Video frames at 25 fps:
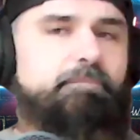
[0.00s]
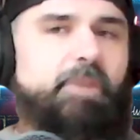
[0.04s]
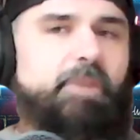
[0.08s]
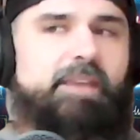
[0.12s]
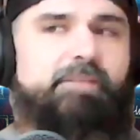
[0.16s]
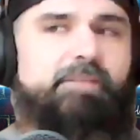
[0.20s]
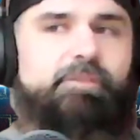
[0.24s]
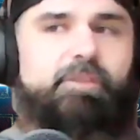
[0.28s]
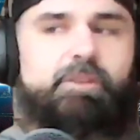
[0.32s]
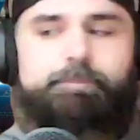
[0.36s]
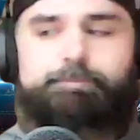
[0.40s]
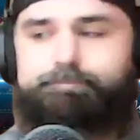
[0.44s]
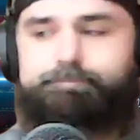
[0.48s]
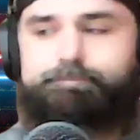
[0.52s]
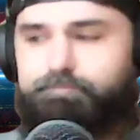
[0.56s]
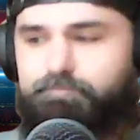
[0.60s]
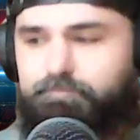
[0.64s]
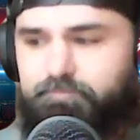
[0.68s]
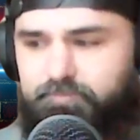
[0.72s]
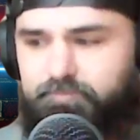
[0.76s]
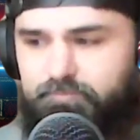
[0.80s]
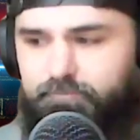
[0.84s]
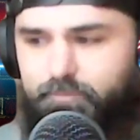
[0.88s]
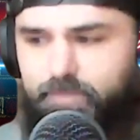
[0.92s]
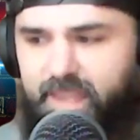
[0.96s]
even
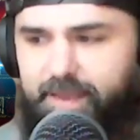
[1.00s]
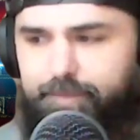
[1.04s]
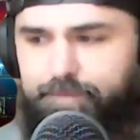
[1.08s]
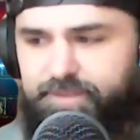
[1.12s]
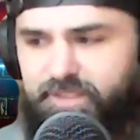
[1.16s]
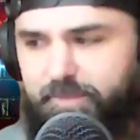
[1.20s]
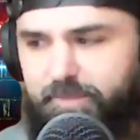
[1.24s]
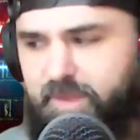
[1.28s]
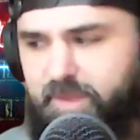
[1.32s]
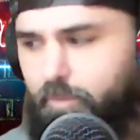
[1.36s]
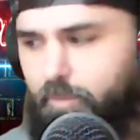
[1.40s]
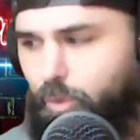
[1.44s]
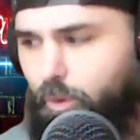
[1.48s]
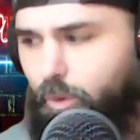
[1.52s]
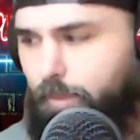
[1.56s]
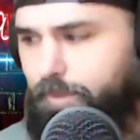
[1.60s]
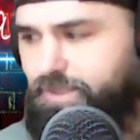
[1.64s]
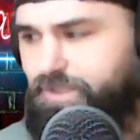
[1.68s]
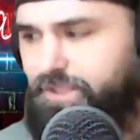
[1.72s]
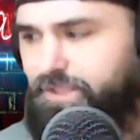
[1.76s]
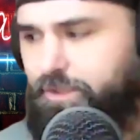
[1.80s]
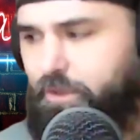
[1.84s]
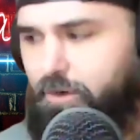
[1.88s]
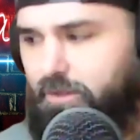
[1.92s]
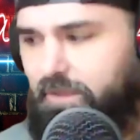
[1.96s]
something more
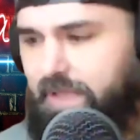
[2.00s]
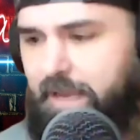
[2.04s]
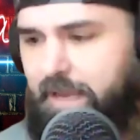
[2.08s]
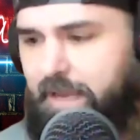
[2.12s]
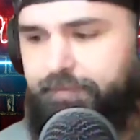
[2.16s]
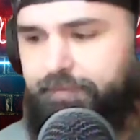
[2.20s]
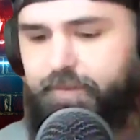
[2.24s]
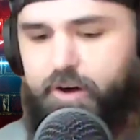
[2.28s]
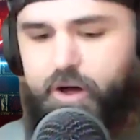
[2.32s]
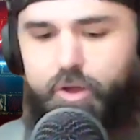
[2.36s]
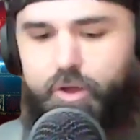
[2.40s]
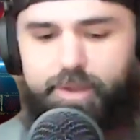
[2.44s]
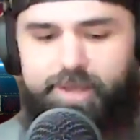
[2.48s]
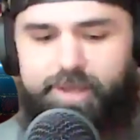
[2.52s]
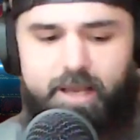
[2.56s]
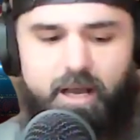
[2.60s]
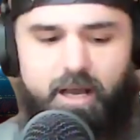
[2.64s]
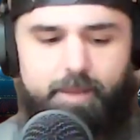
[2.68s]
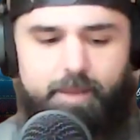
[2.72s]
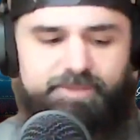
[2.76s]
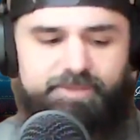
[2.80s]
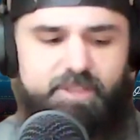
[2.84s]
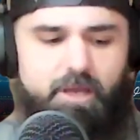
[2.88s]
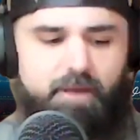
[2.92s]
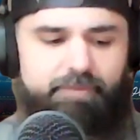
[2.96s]
obscure like Falling
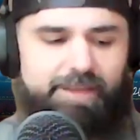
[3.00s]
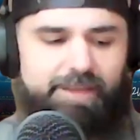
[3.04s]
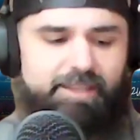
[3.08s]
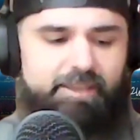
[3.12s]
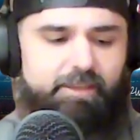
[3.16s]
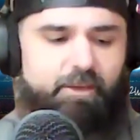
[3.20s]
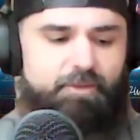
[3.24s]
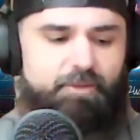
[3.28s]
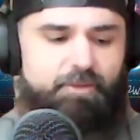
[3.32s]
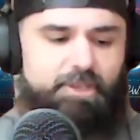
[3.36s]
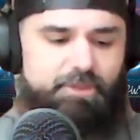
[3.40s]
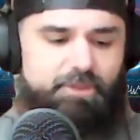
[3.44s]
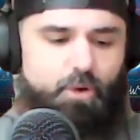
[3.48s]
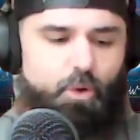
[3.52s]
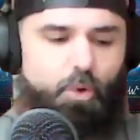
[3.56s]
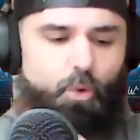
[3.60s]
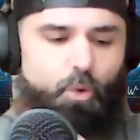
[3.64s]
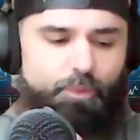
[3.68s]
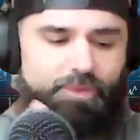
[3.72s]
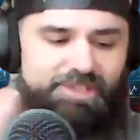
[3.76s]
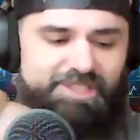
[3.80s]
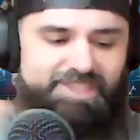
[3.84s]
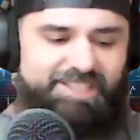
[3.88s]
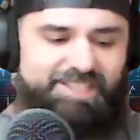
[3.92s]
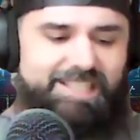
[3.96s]
Up stuff, like this
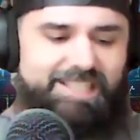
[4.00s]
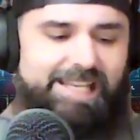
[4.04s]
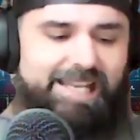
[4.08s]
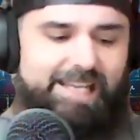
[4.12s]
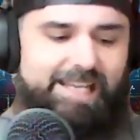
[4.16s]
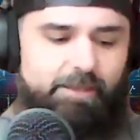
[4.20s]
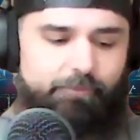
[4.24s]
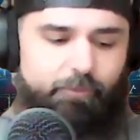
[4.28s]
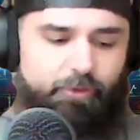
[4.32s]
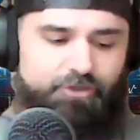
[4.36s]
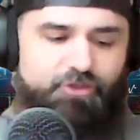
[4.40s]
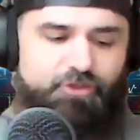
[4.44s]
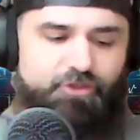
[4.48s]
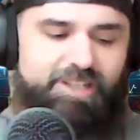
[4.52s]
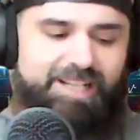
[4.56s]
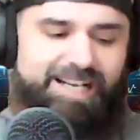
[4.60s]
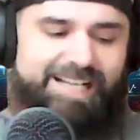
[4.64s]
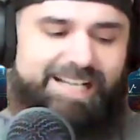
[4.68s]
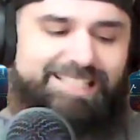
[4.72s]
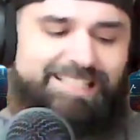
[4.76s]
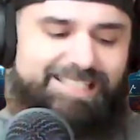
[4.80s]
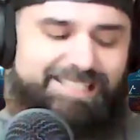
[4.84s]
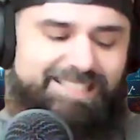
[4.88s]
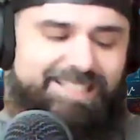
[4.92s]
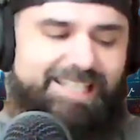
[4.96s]
whole scene of what you
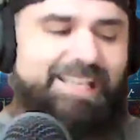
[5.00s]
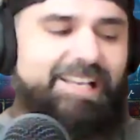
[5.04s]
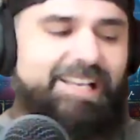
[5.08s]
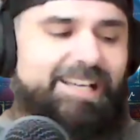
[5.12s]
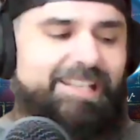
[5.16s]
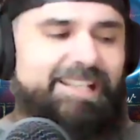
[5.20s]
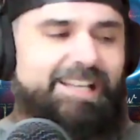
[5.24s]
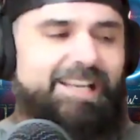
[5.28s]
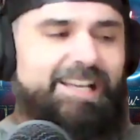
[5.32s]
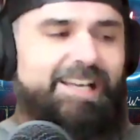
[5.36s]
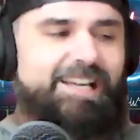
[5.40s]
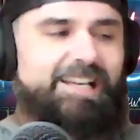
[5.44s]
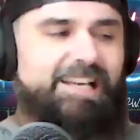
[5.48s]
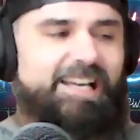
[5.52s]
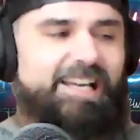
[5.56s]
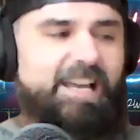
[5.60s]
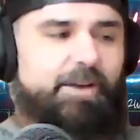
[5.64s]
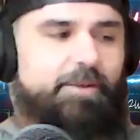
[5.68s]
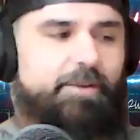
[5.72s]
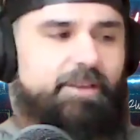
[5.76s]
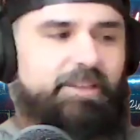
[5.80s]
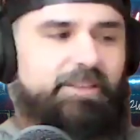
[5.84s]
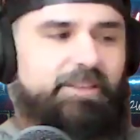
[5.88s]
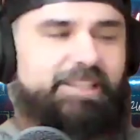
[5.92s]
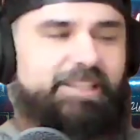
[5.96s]
guys did.
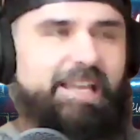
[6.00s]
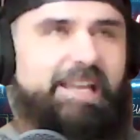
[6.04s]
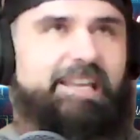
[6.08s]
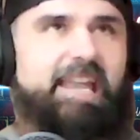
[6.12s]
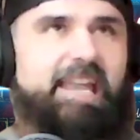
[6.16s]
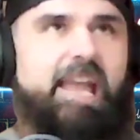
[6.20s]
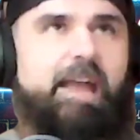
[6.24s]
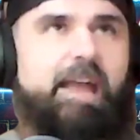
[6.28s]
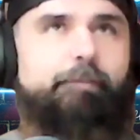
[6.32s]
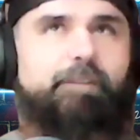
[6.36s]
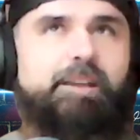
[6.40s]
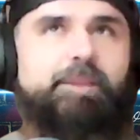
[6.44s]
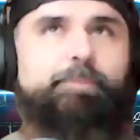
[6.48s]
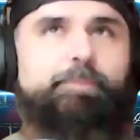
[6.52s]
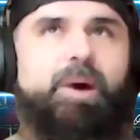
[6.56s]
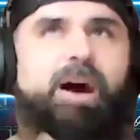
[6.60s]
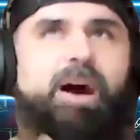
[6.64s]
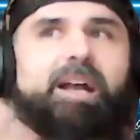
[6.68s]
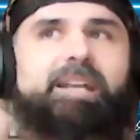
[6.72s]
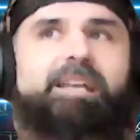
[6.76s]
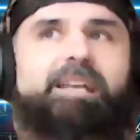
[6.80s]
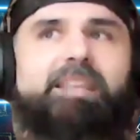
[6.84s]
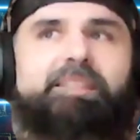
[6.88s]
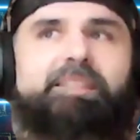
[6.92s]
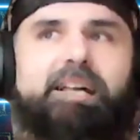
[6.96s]
It was like
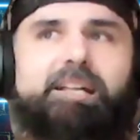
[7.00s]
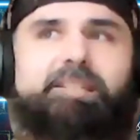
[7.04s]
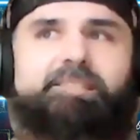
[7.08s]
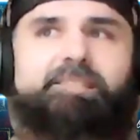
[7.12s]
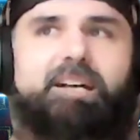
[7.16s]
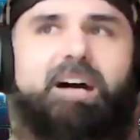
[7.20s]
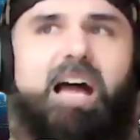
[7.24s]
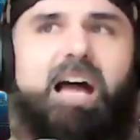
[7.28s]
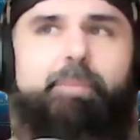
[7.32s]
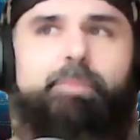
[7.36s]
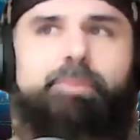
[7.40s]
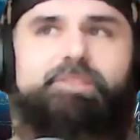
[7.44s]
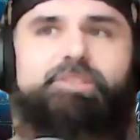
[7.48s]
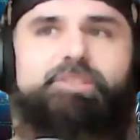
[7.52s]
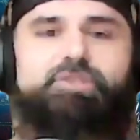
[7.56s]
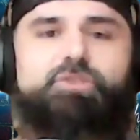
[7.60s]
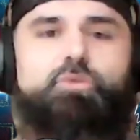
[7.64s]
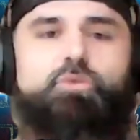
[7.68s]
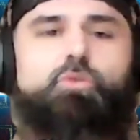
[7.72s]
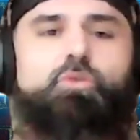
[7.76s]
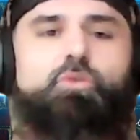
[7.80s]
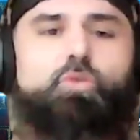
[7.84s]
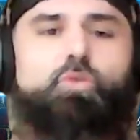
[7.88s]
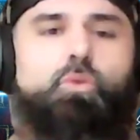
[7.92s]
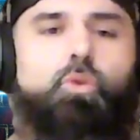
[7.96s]
everybody at that time. It's
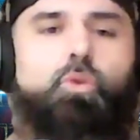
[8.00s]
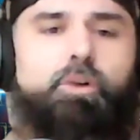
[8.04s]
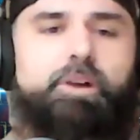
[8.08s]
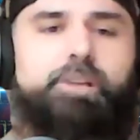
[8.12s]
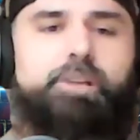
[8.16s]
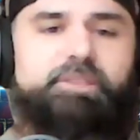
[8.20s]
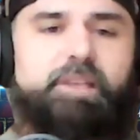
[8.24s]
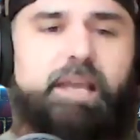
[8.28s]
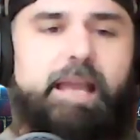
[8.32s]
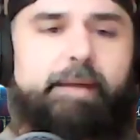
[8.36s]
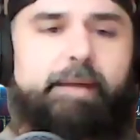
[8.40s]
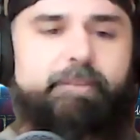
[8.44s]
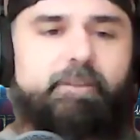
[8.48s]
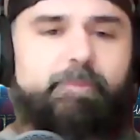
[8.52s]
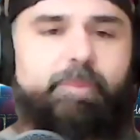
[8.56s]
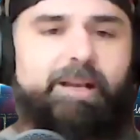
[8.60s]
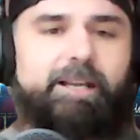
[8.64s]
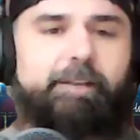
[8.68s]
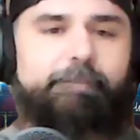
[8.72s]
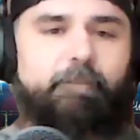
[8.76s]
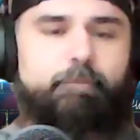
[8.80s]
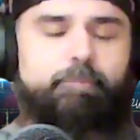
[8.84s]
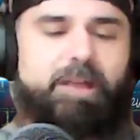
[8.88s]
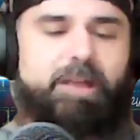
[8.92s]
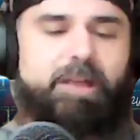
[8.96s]
so cool because
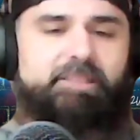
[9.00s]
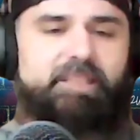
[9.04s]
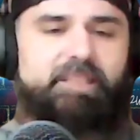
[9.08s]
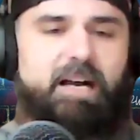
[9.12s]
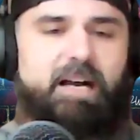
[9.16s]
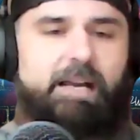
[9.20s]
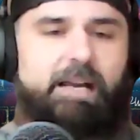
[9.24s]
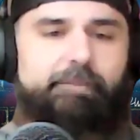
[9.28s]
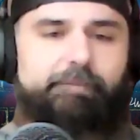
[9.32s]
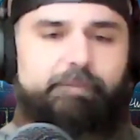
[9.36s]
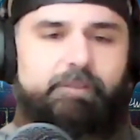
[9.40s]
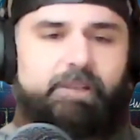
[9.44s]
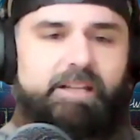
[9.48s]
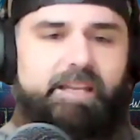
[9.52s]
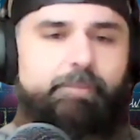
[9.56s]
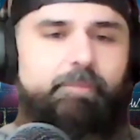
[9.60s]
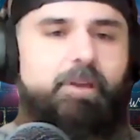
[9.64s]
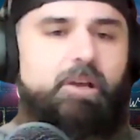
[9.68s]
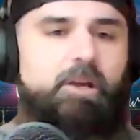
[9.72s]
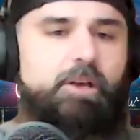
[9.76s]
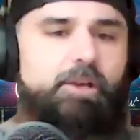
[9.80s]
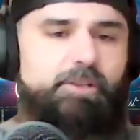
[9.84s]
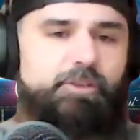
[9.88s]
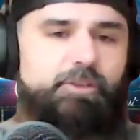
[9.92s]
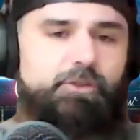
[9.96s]
everybody from that time frame,
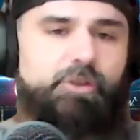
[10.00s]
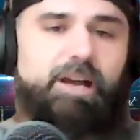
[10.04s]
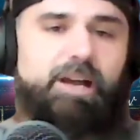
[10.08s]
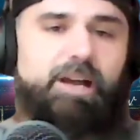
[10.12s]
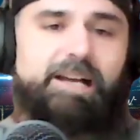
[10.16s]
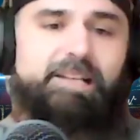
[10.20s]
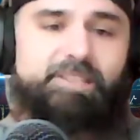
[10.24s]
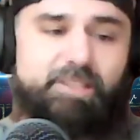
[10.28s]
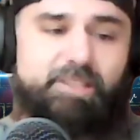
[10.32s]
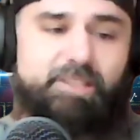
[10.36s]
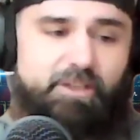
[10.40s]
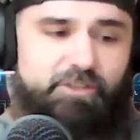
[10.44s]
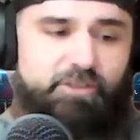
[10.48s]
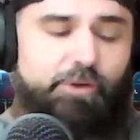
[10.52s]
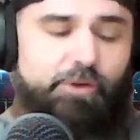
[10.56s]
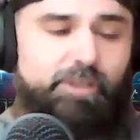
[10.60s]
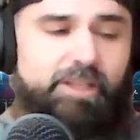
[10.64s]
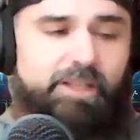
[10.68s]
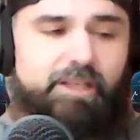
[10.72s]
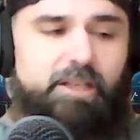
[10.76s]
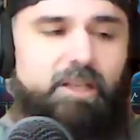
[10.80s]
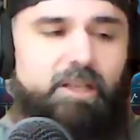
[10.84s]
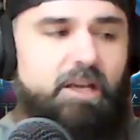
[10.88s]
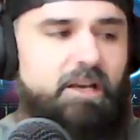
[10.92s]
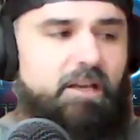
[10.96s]
you guys
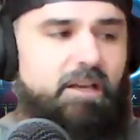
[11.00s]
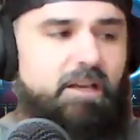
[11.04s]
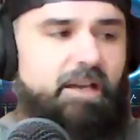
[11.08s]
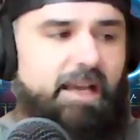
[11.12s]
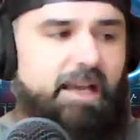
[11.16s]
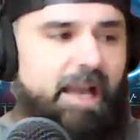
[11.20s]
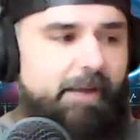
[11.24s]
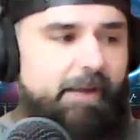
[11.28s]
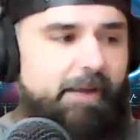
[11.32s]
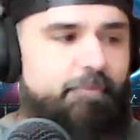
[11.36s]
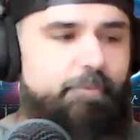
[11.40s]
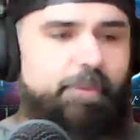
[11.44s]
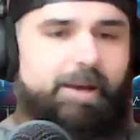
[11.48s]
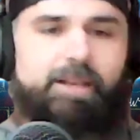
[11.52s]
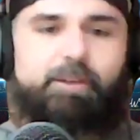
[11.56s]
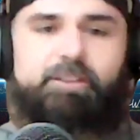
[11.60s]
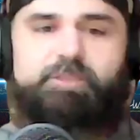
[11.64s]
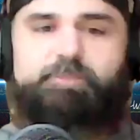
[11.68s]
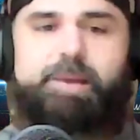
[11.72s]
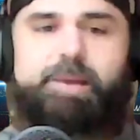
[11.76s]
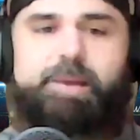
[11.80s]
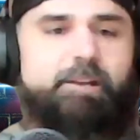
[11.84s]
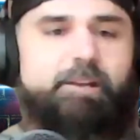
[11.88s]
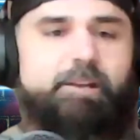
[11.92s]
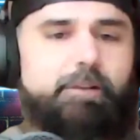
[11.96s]
included, everybody
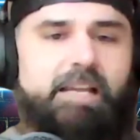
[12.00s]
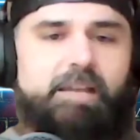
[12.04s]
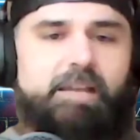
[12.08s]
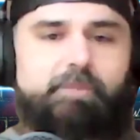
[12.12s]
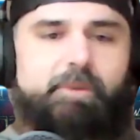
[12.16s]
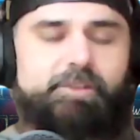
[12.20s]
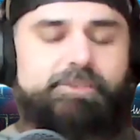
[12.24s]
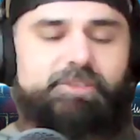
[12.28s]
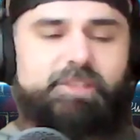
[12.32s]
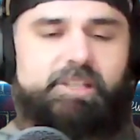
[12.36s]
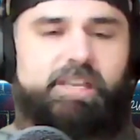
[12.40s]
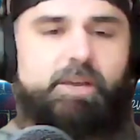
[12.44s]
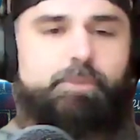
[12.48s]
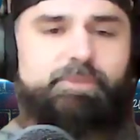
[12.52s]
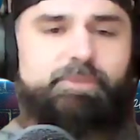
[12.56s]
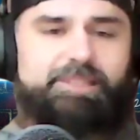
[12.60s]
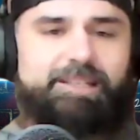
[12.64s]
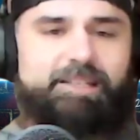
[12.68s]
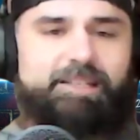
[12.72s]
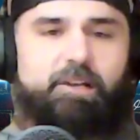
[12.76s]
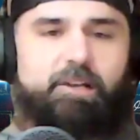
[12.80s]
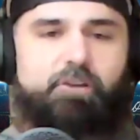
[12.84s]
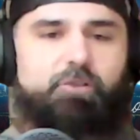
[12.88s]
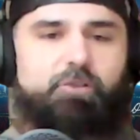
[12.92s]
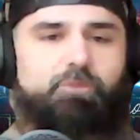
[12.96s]
was making great music. It was
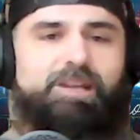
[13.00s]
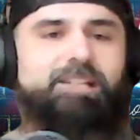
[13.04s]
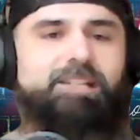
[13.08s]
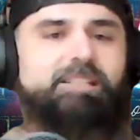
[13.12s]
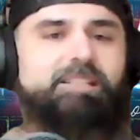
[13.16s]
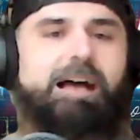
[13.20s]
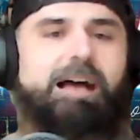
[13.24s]
like a great